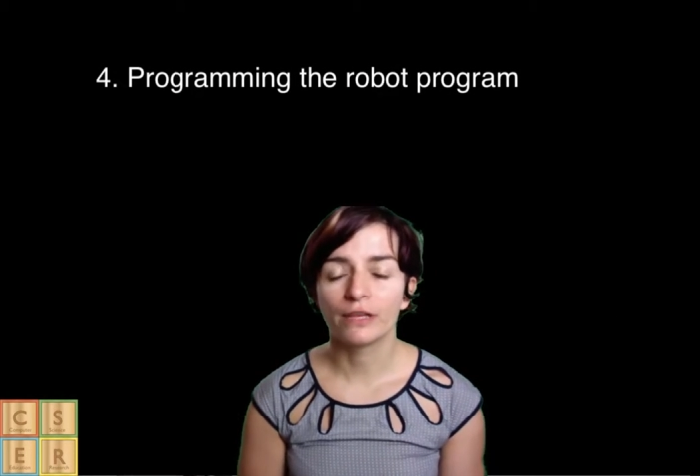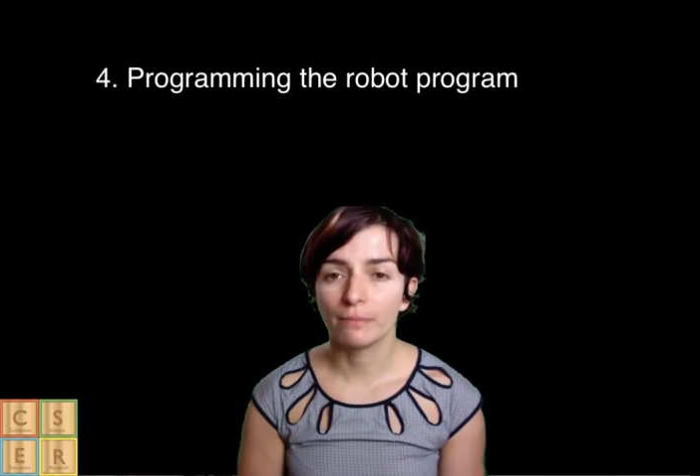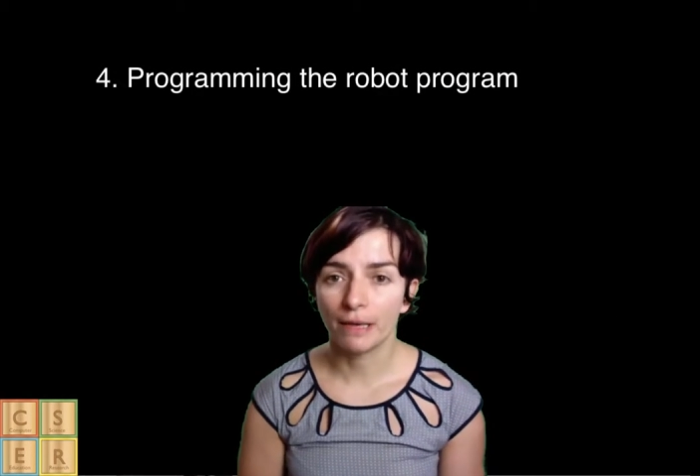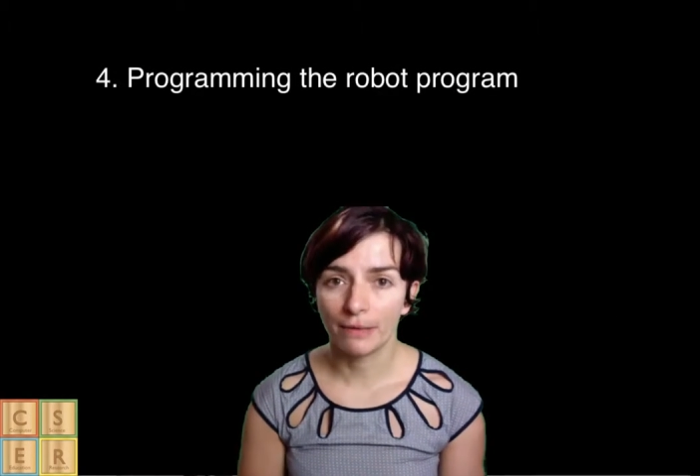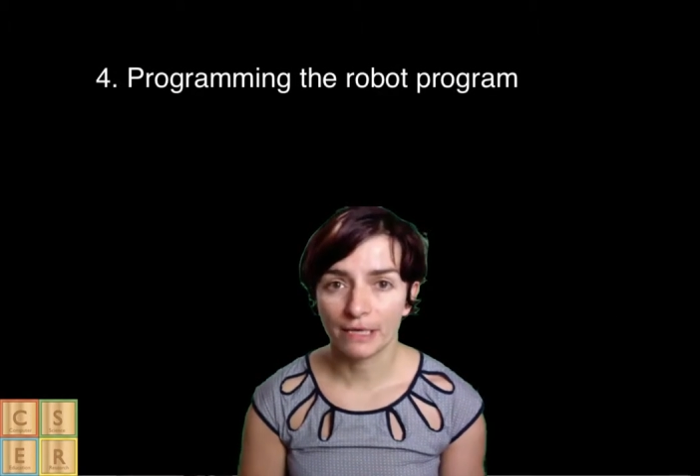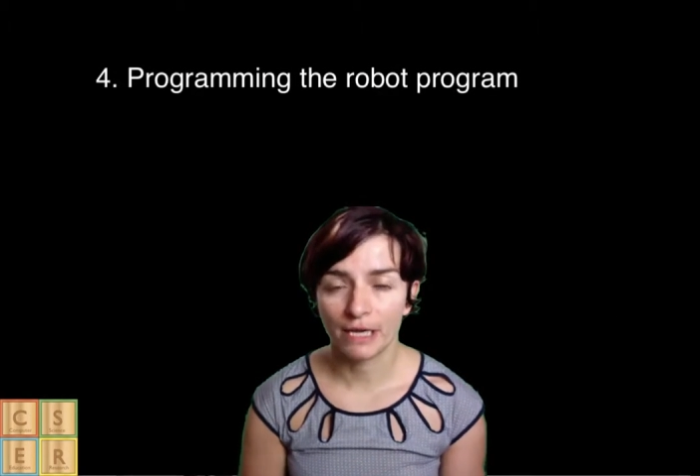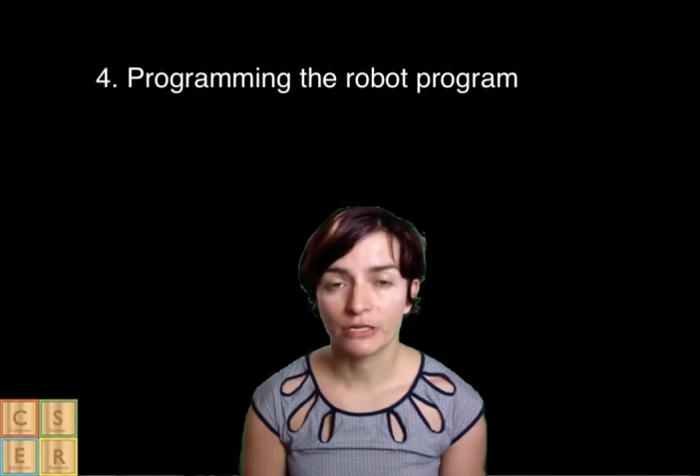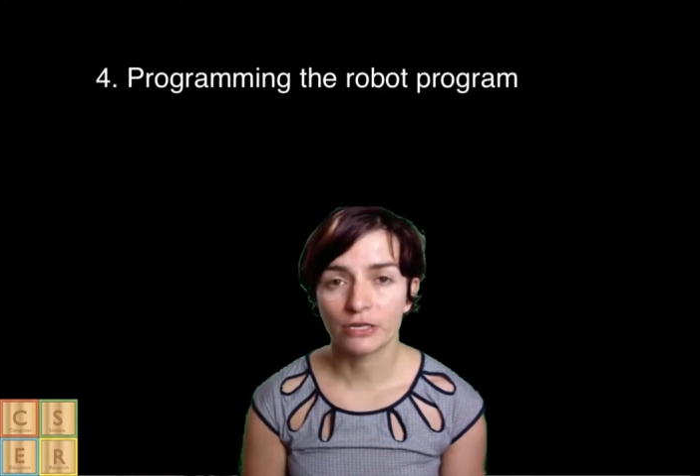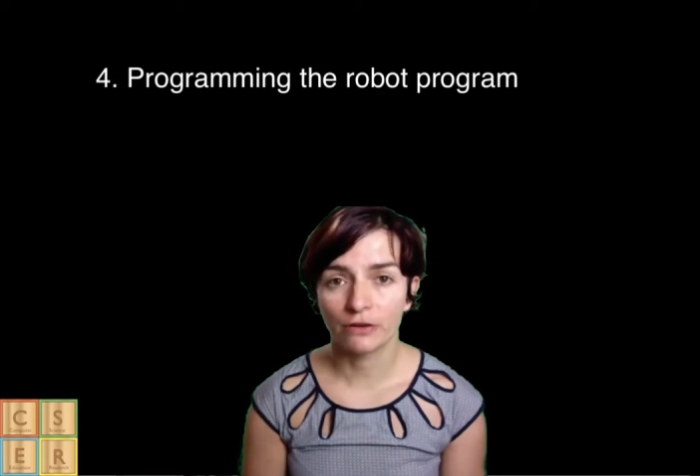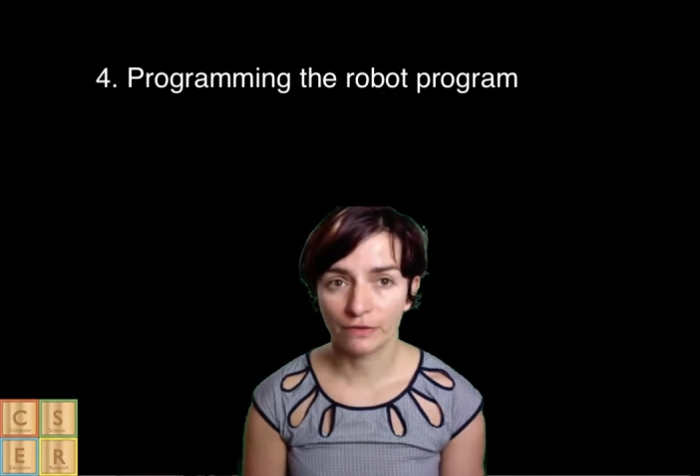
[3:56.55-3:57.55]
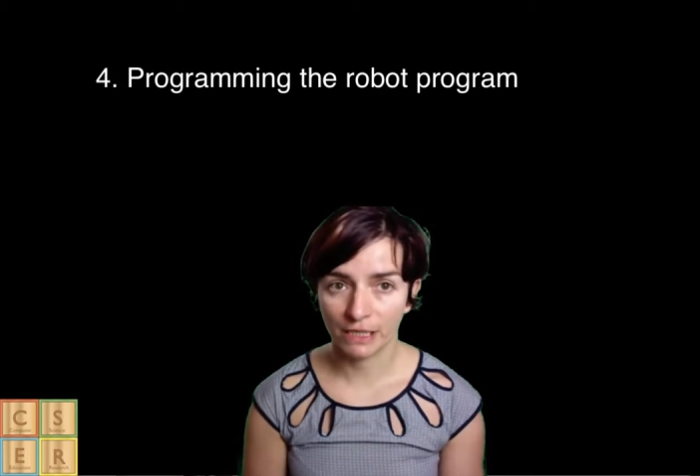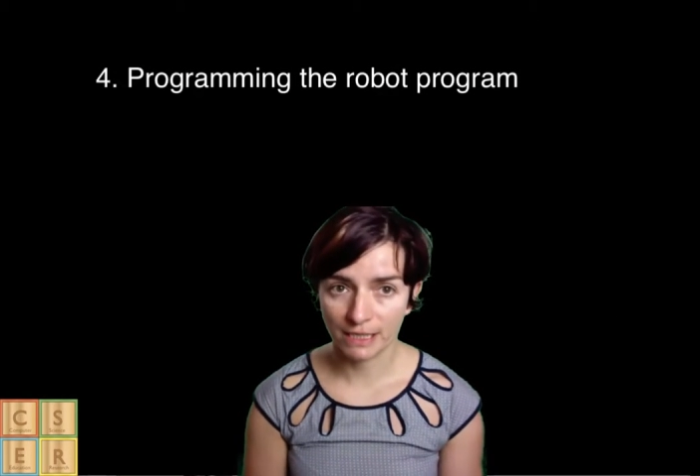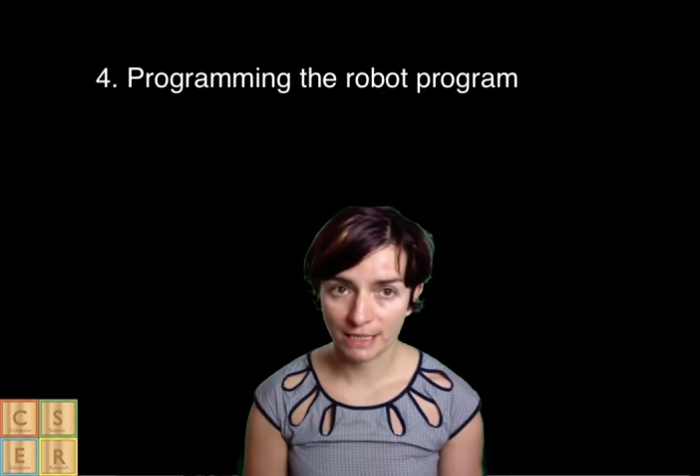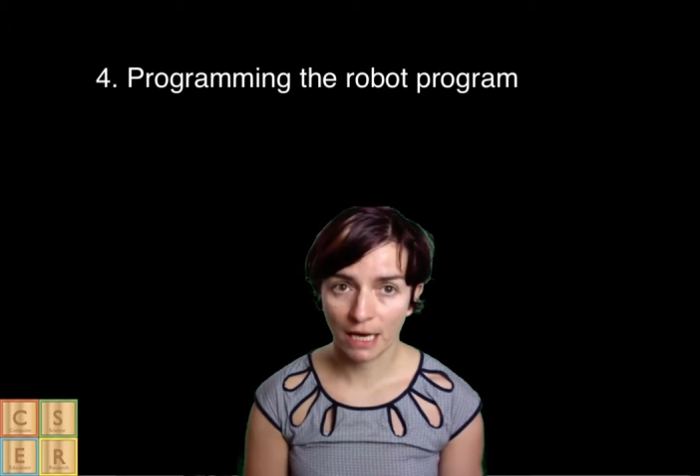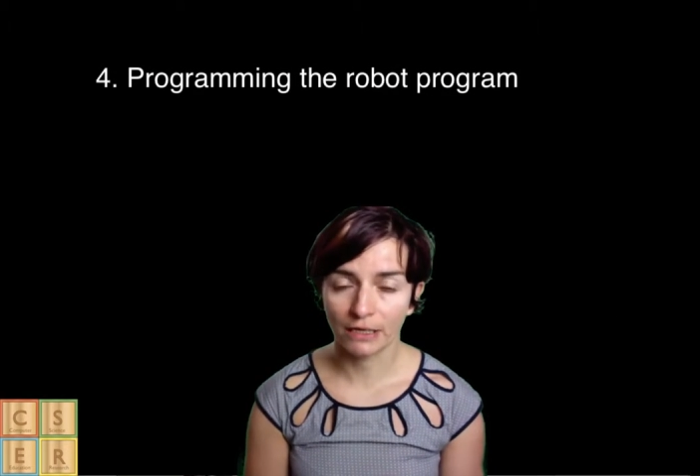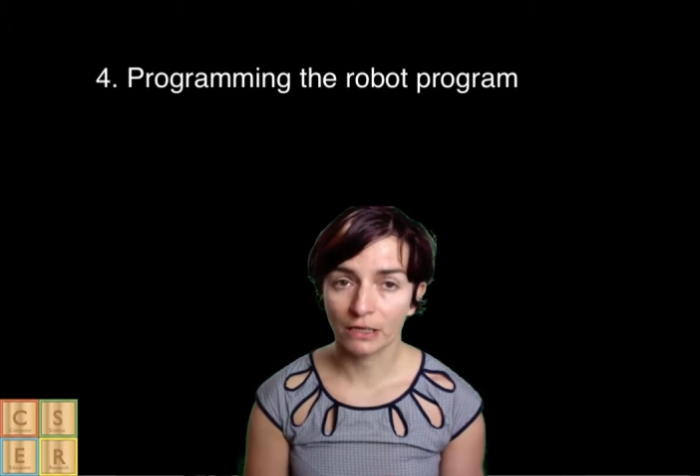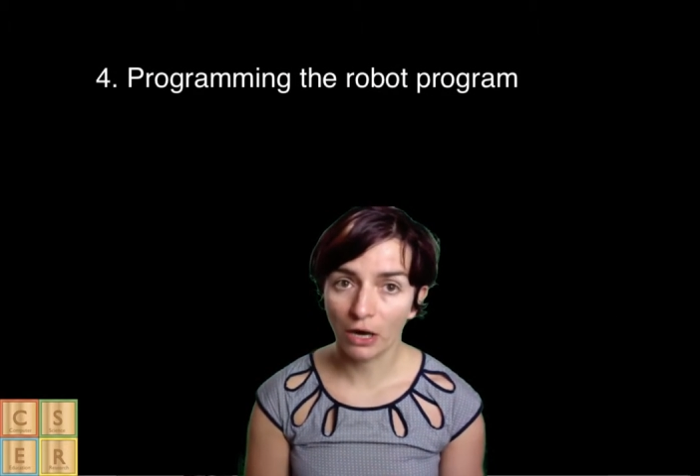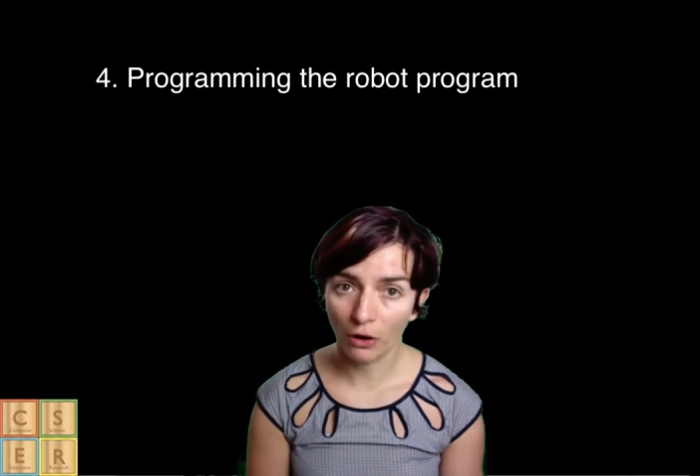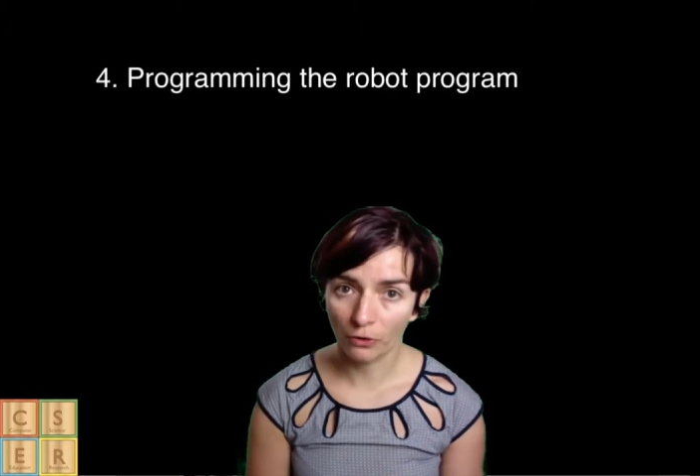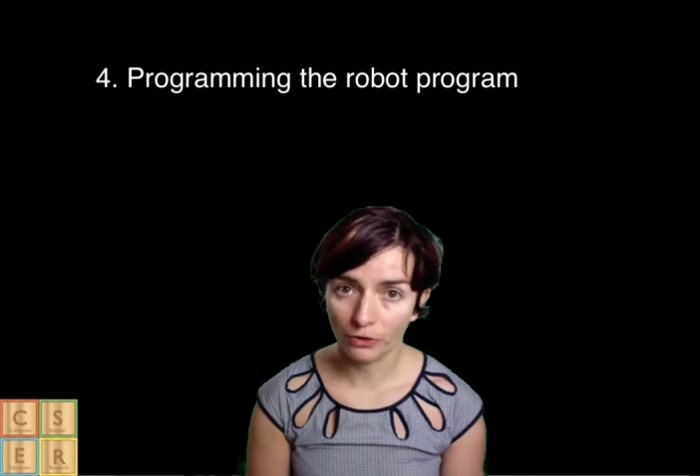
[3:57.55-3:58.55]
implementation of the design
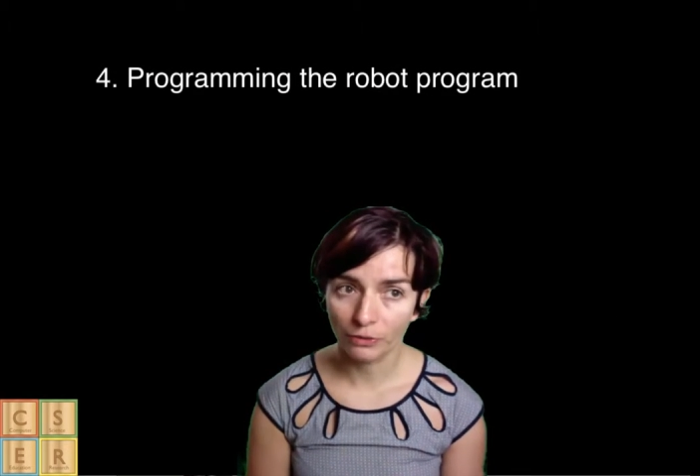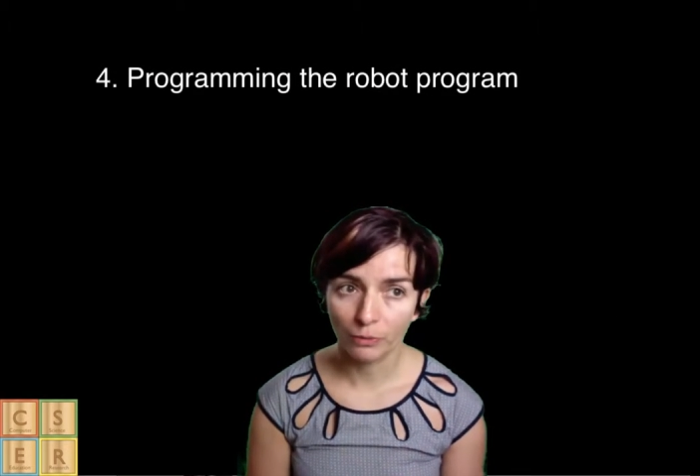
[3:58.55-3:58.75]
code.